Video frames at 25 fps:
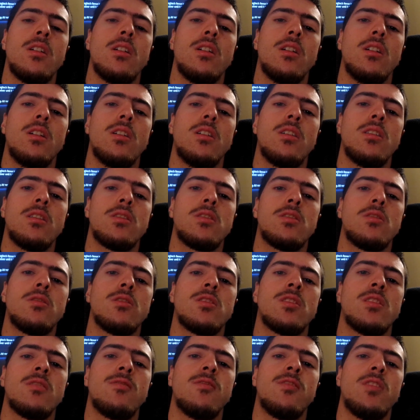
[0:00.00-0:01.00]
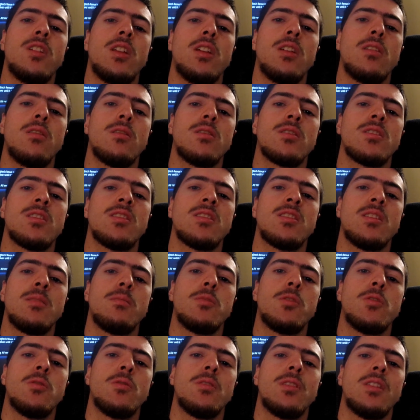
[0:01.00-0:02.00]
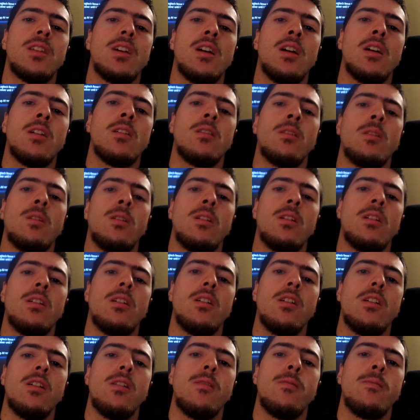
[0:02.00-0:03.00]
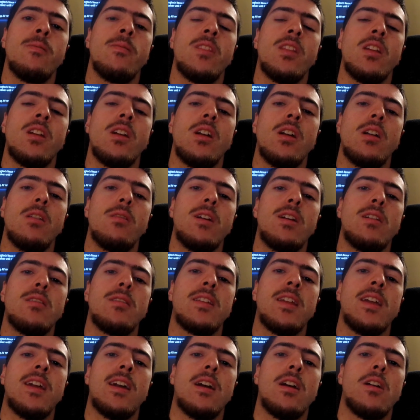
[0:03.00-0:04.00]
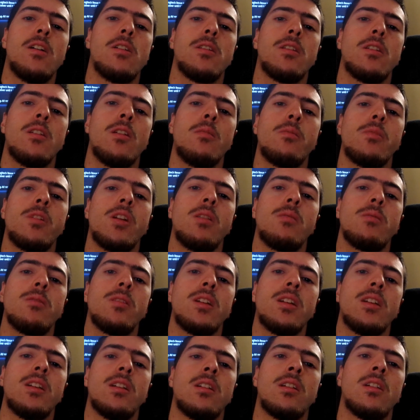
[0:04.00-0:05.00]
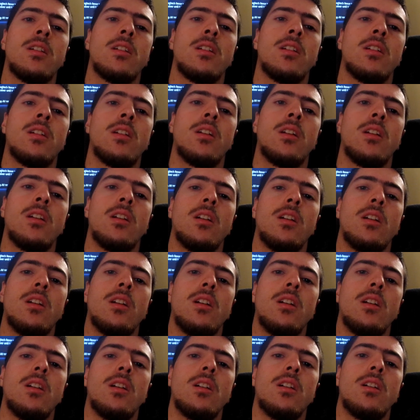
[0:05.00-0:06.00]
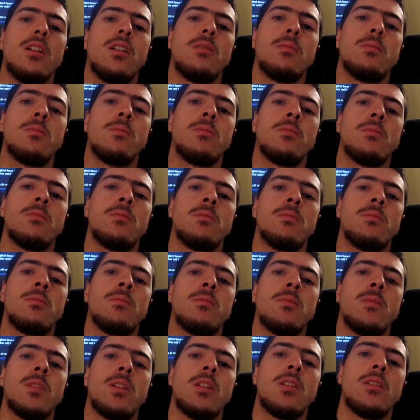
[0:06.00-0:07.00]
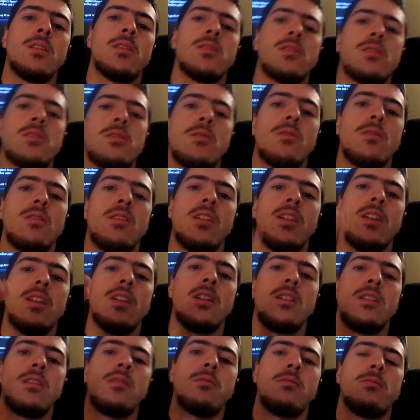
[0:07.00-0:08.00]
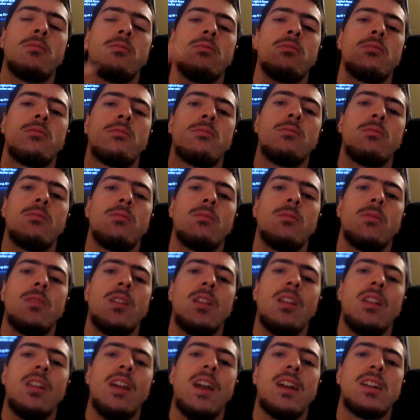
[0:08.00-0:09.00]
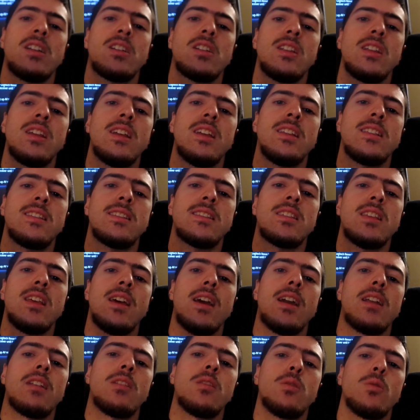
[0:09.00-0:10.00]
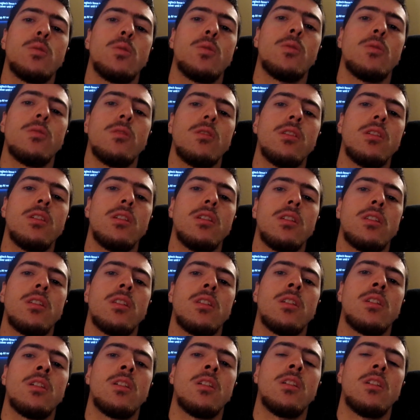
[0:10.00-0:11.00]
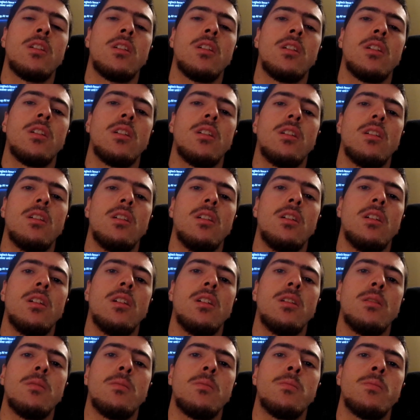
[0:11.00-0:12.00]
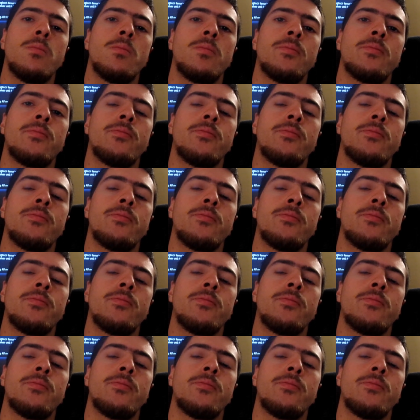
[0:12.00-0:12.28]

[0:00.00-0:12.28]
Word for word: uh, shoot some videos as I'm doing that uh, around town. And I'll probably um, show the it actually inside Google Earth um,